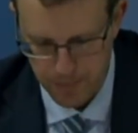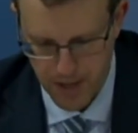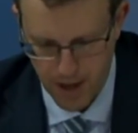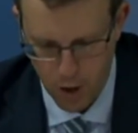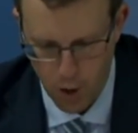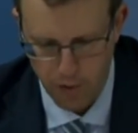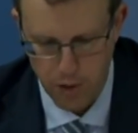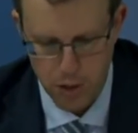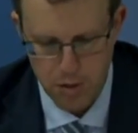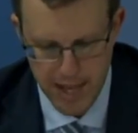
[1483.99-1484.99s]
Uh, over
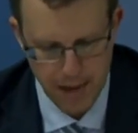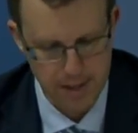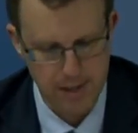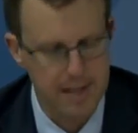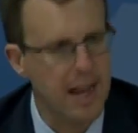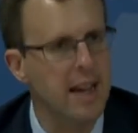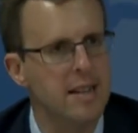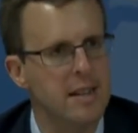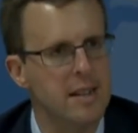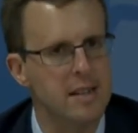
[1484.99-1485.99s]
2,000
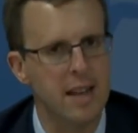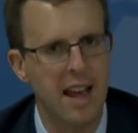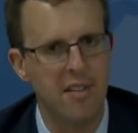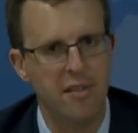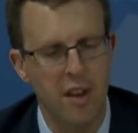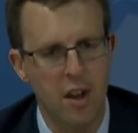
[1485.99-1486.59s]
scientists have